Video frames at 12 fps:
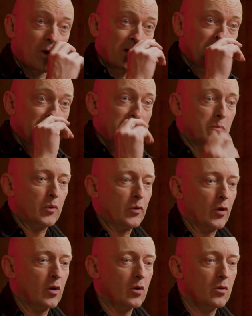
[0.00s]
one of the big
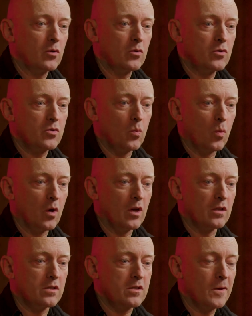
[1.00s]
pros
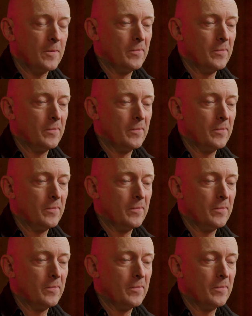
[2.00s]
was